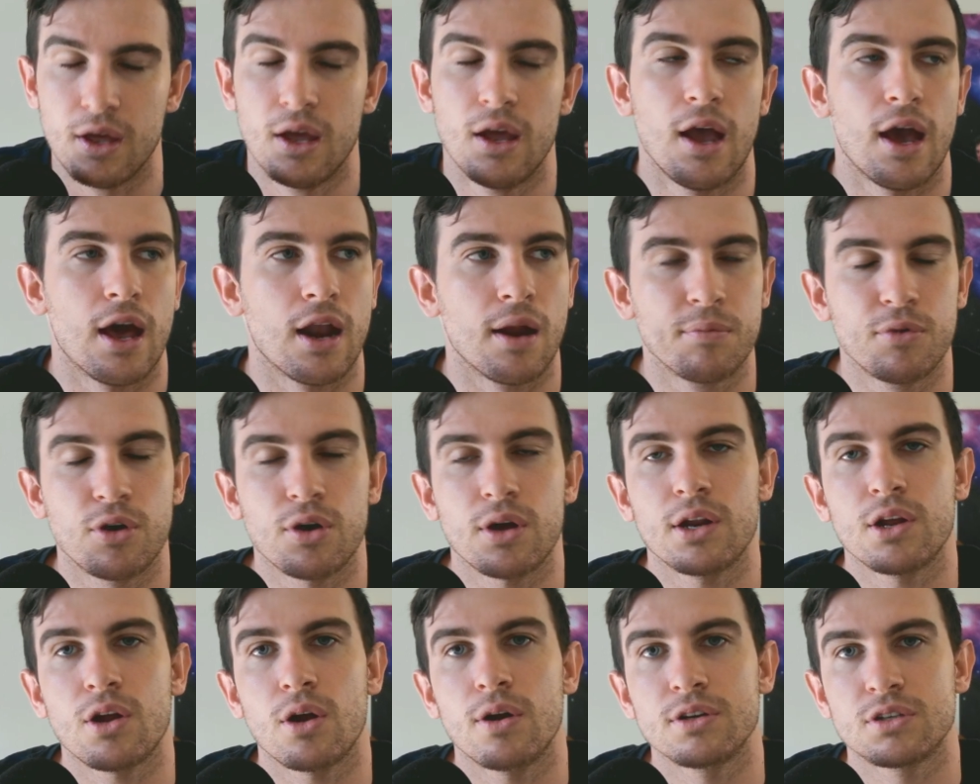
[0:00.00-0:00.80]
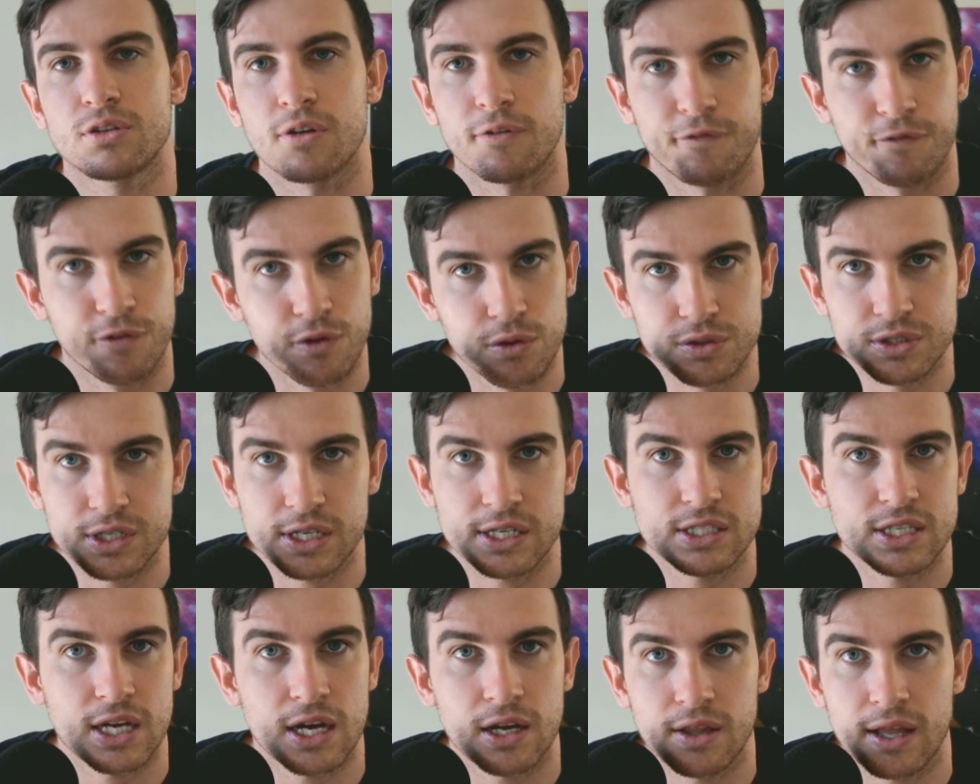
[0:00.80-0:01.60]
And I'm not going to go into full
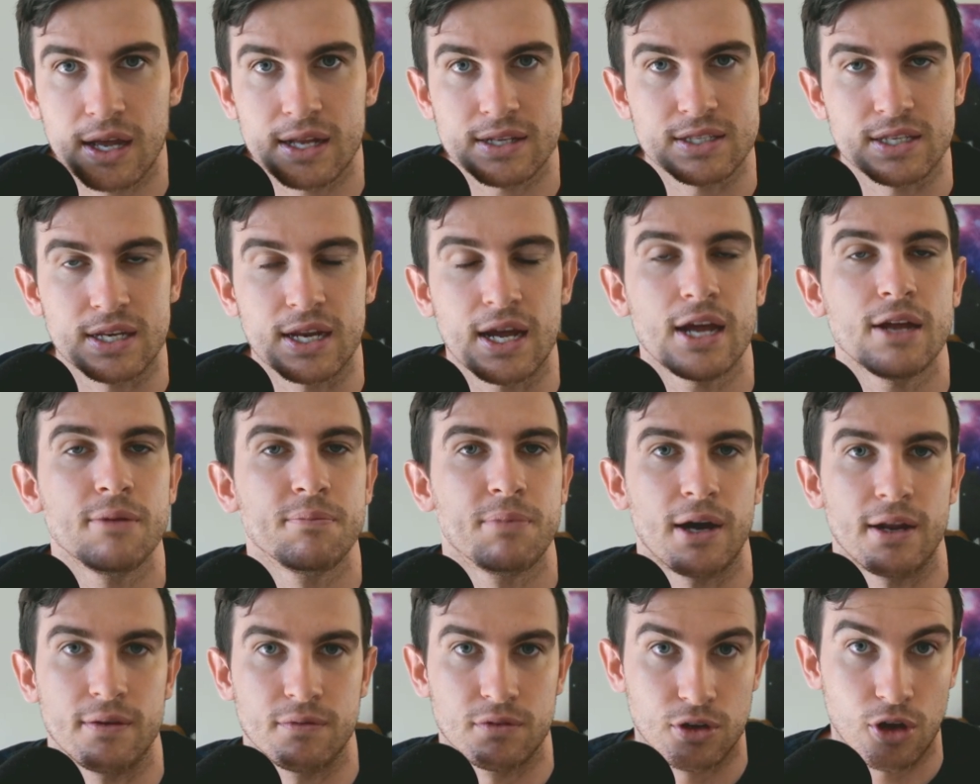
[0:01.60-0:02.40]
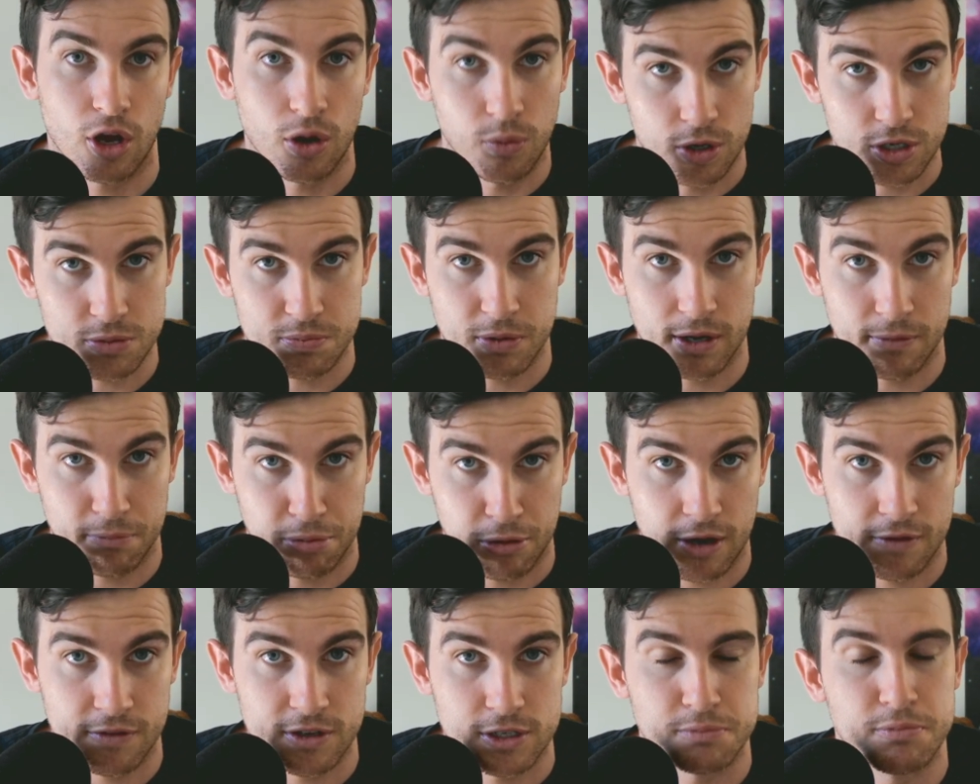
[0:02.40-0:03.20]
detail on that today, but go watch my
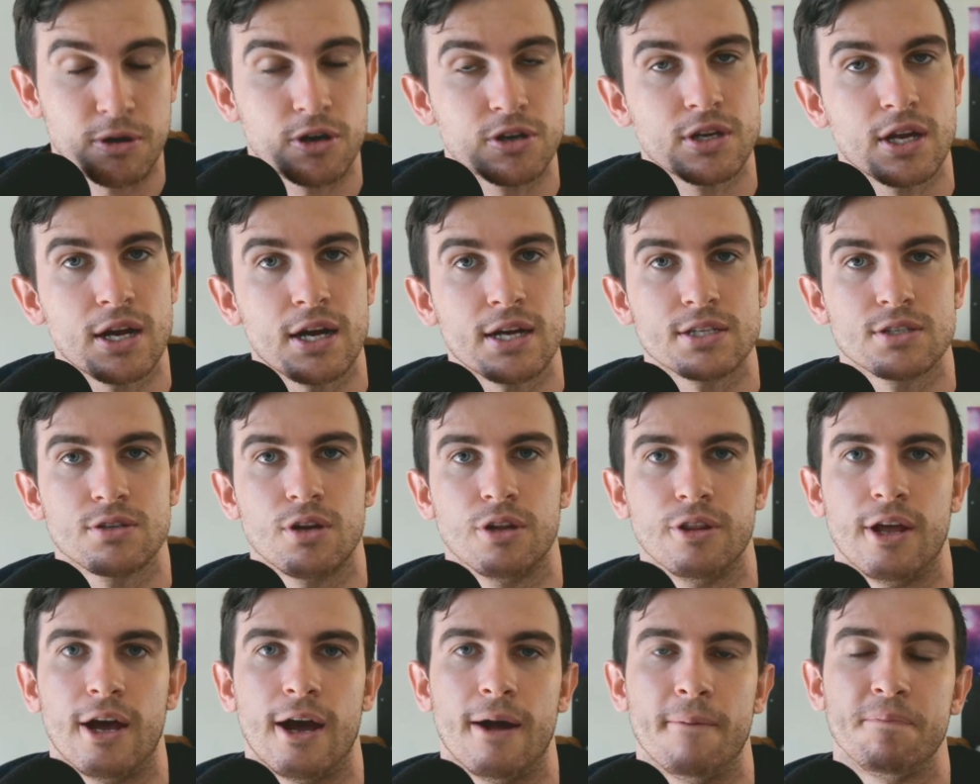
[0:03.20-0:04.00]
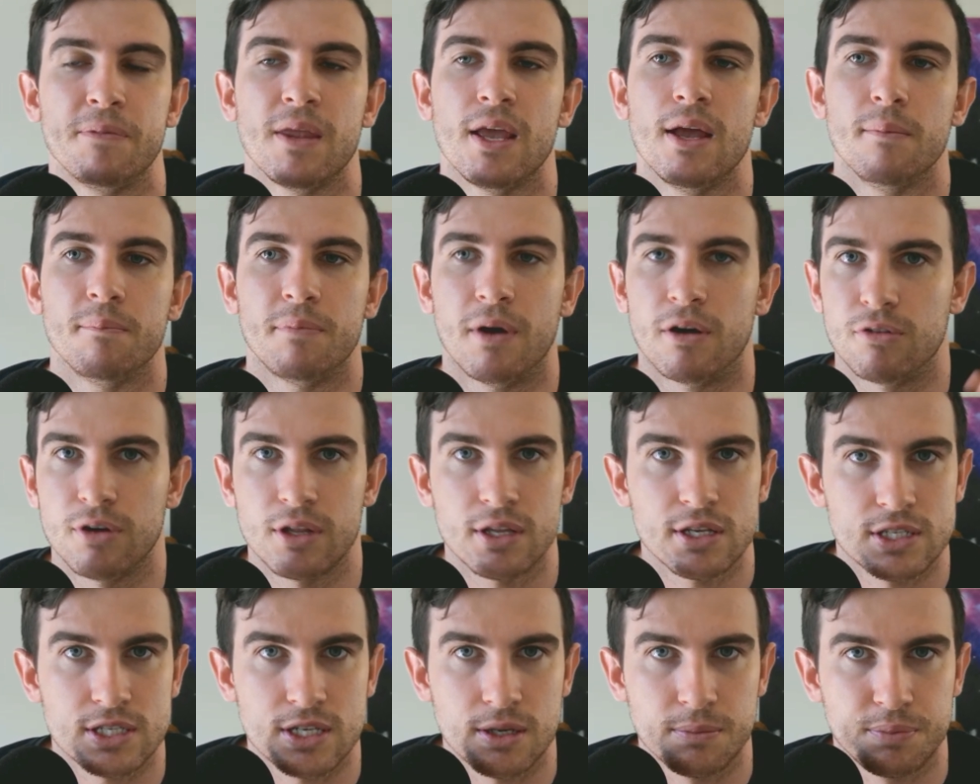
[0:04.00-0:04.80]
previous podcast on that. But really
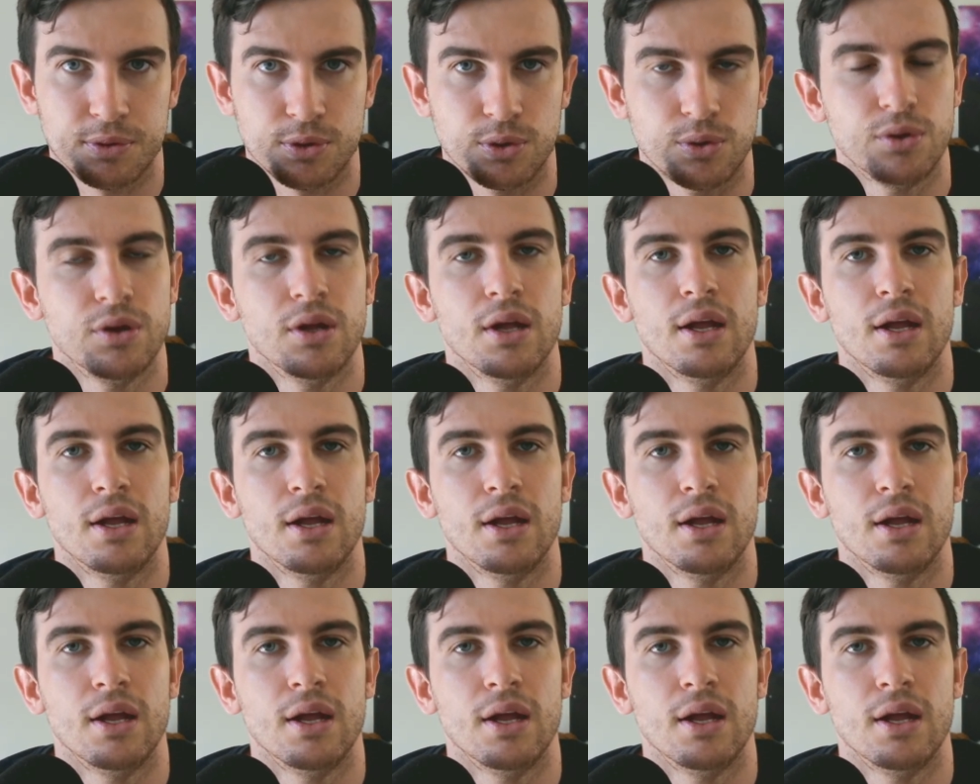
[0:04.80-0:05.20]
simple,